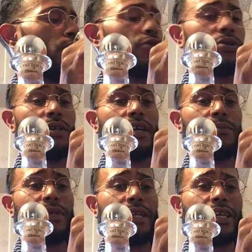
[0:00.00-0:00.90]
So you gotta
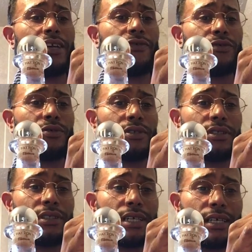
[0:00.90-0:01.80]
be careful,
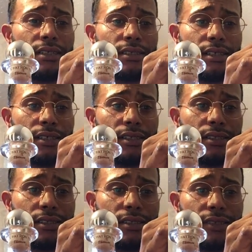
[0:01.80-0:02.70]
cause like I said,
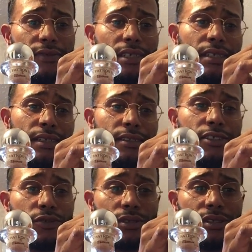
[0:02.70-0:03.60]
if that
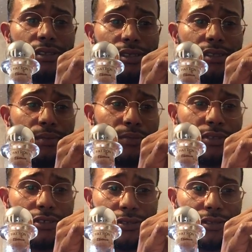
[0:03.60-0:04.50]
1926 to
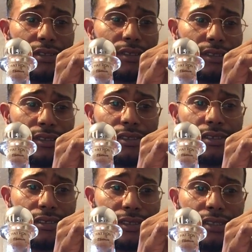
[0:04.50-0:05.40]
put you on your, you know
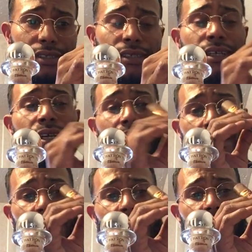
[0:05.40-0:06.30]
what I mean,
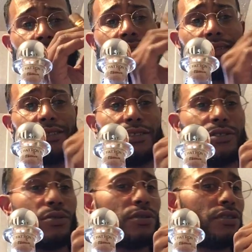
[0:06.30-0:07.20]
this will
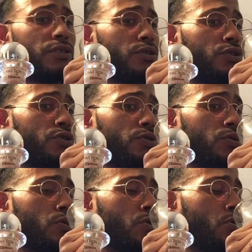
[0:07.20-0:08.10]
do it to you too.
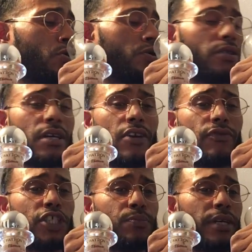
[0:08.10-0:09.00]
You gotta
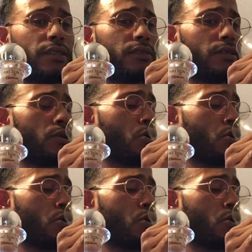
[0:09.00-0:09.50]
respect it.